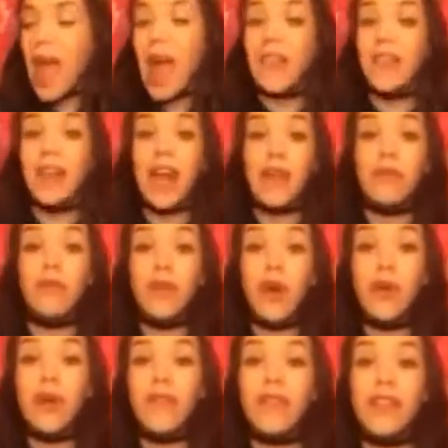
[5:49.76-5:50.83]
And then I don't
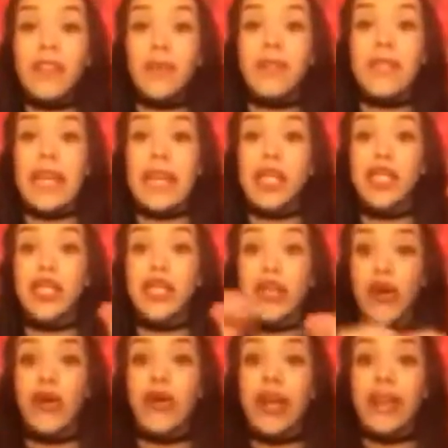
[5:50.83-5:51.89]
know if this was like
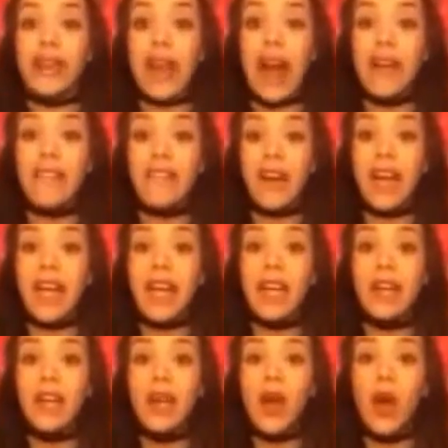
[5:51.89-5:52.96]
during that fight
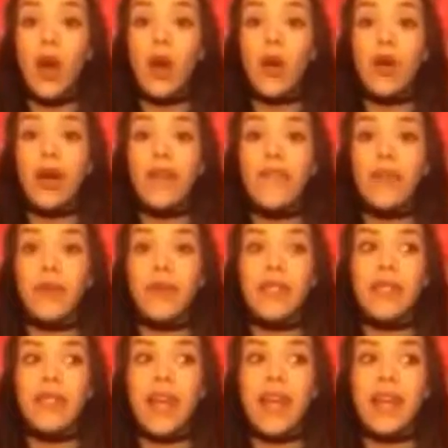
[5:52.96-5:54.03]
or if it
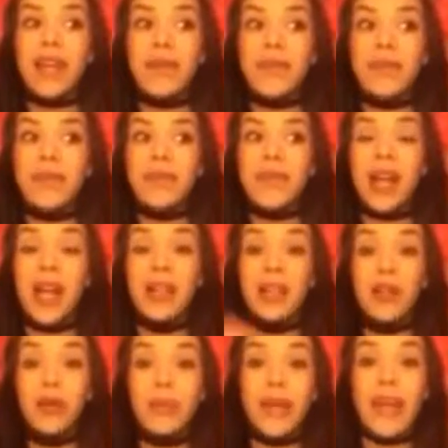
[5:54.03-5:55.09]
was like a
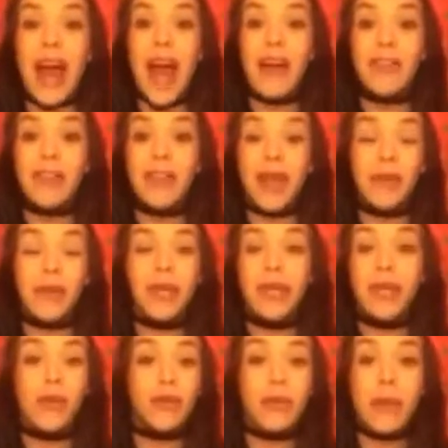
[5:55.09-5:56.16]
little bit after. I
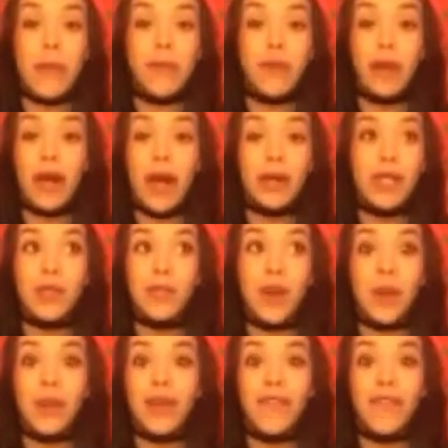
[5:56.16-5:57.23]
really don't remember. I was
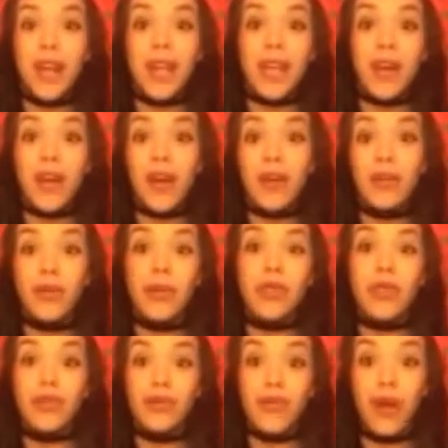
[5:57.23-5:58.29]
probably fucking
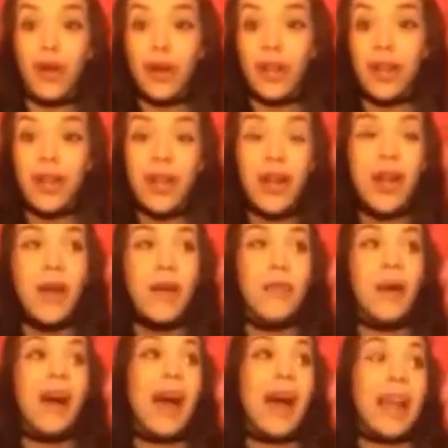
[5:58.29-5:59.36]
hardcore drunk.
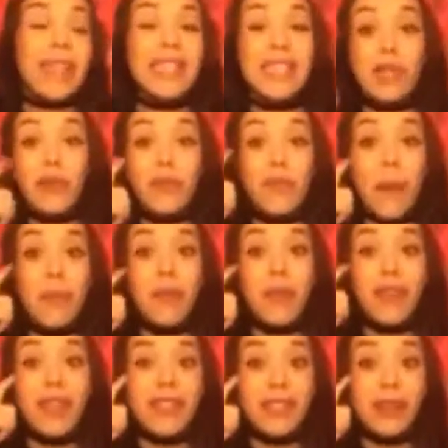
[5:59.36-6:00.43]
But I still remember
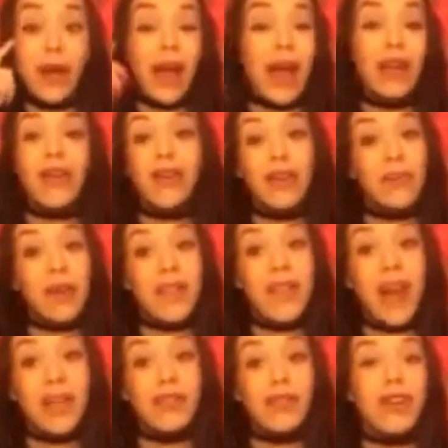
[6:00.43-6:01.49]
this, so I couldn't have been
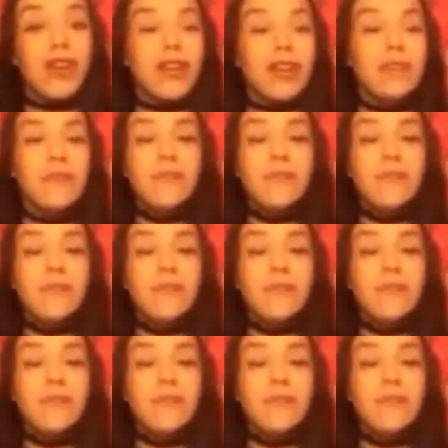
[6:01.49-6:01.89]
that drunk.